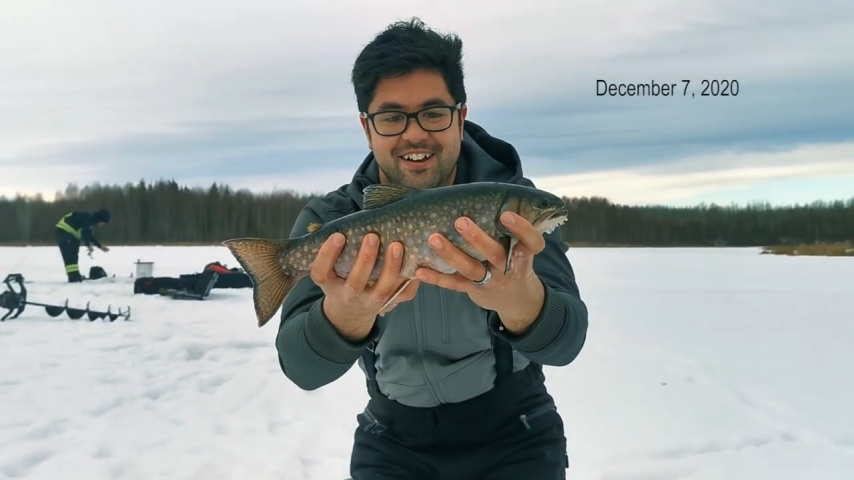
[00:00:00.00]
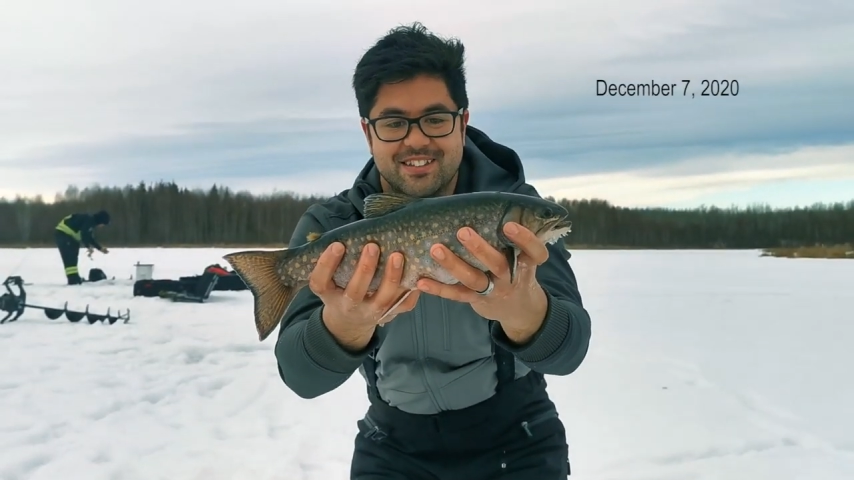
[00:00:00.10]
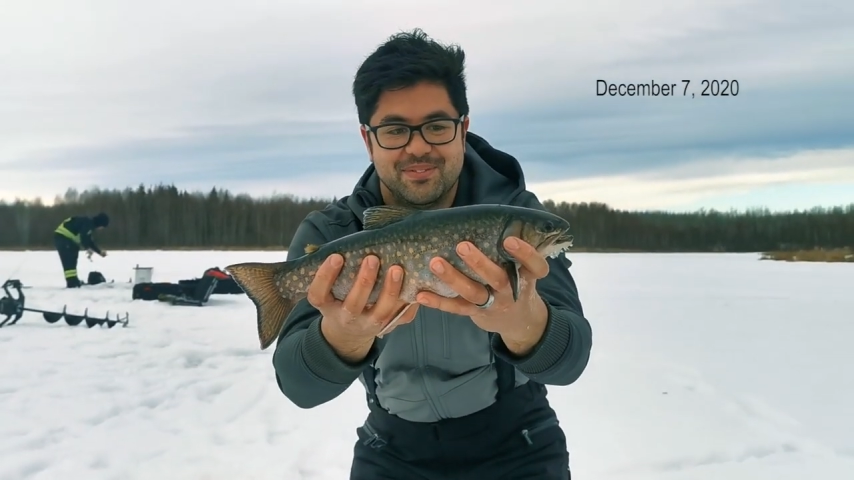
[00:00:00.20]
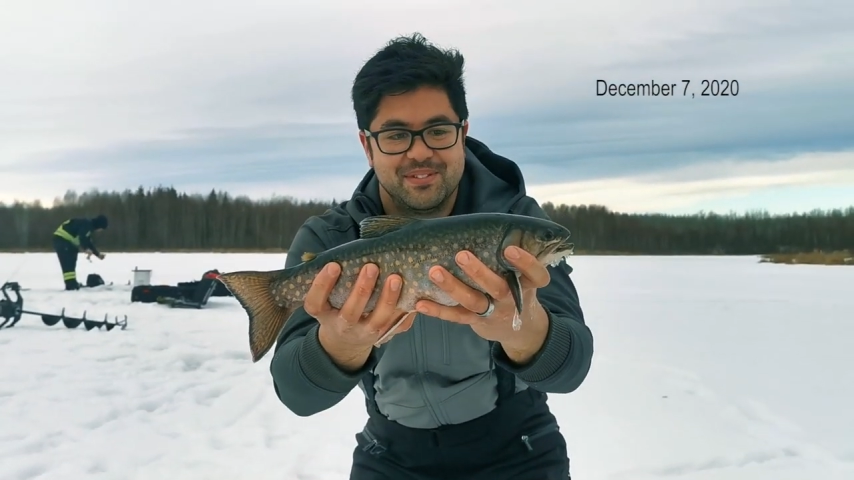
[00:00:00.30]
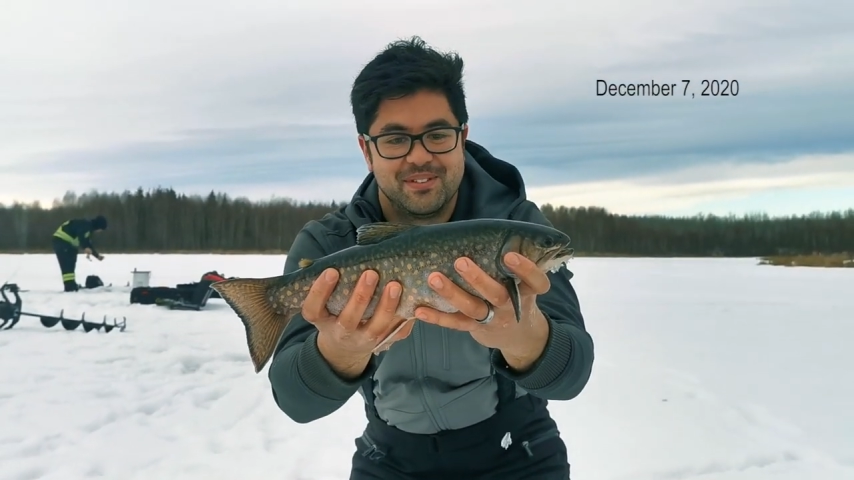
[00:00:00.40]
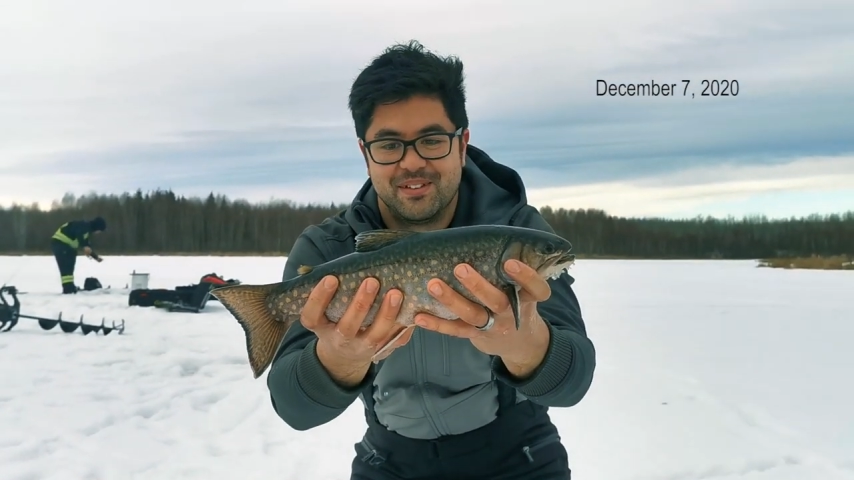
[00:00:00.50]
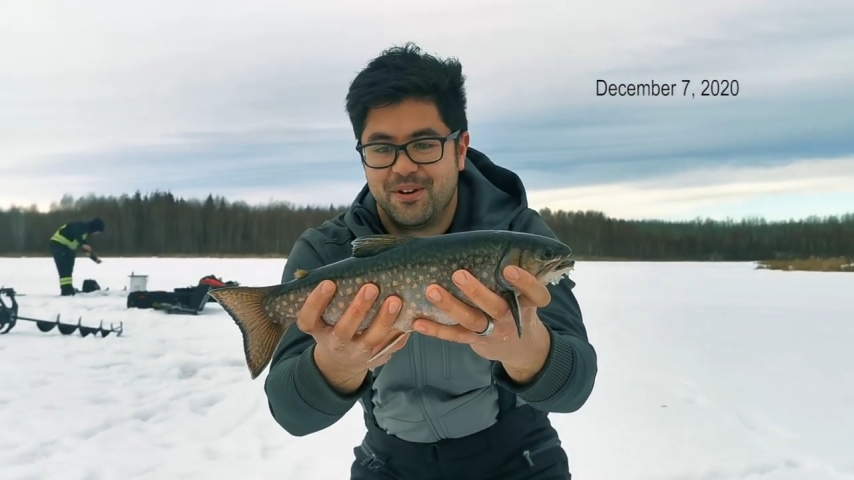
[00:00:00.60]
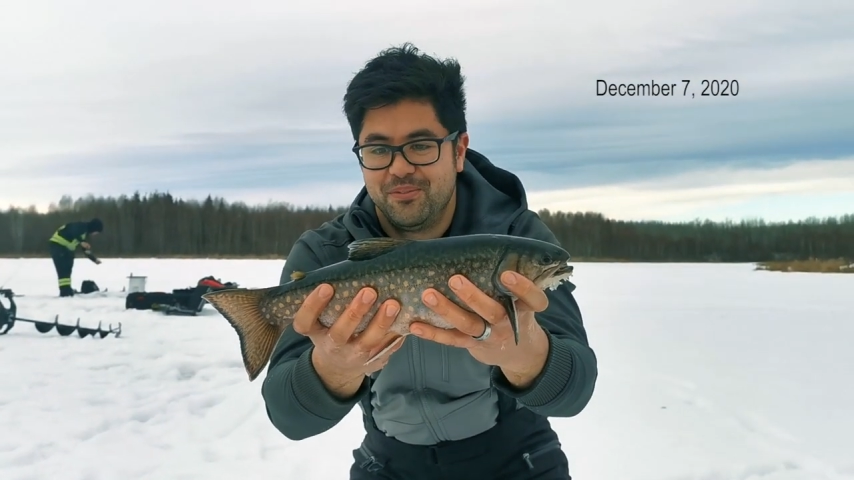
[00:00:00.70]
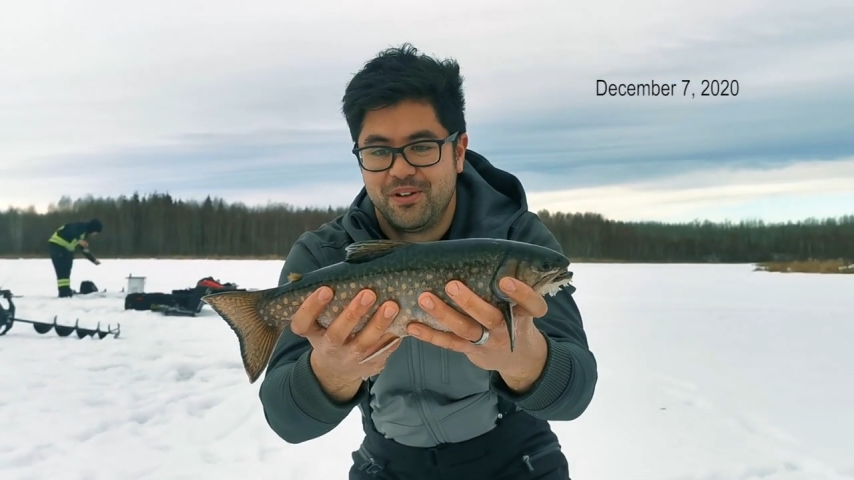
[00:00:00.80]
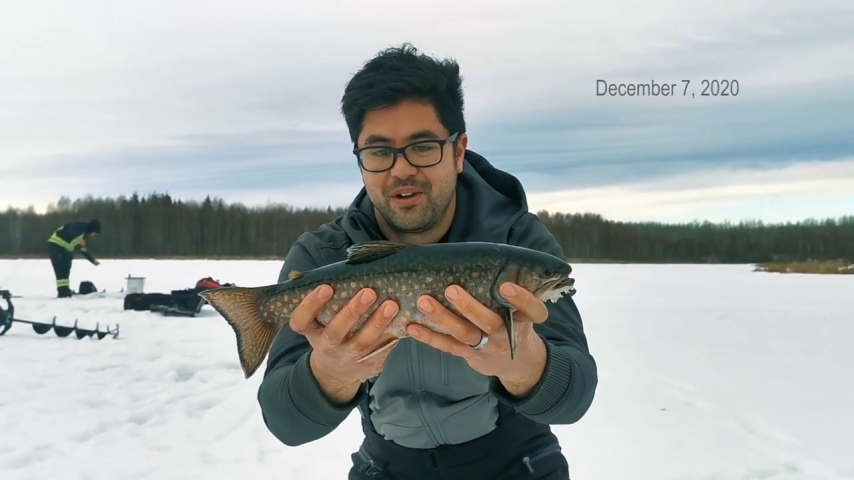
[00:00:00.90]
some
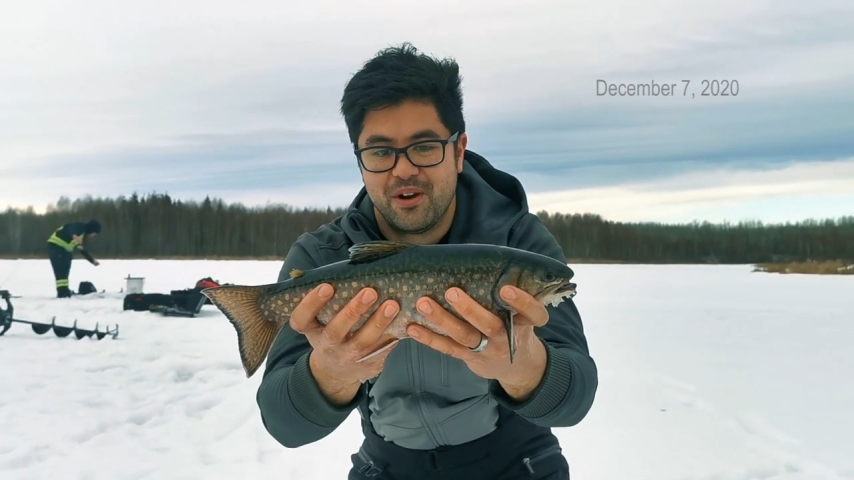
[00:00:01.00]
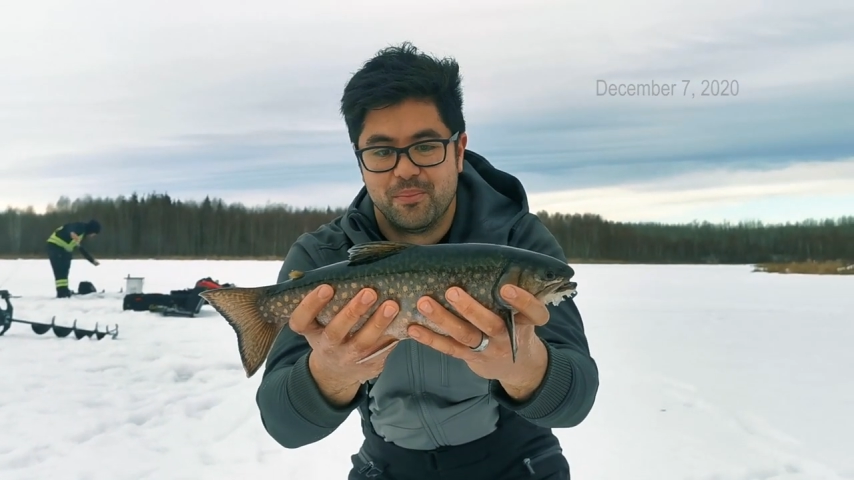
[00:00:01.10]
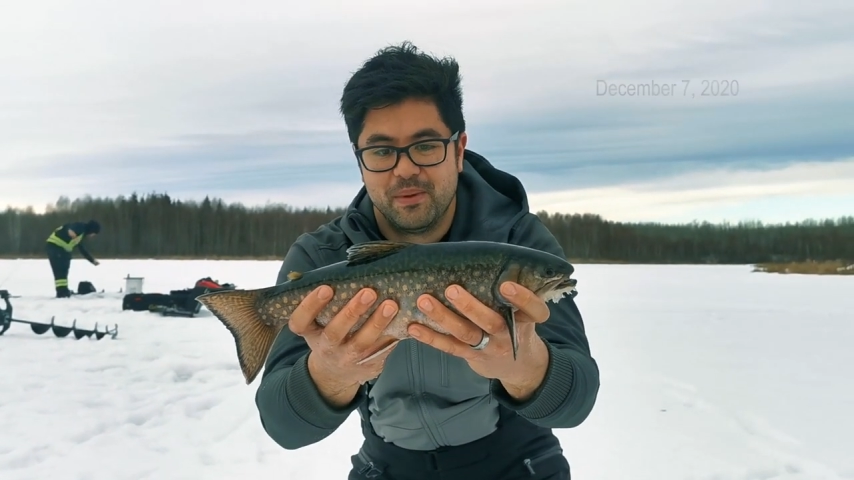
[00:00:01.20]
success, but today we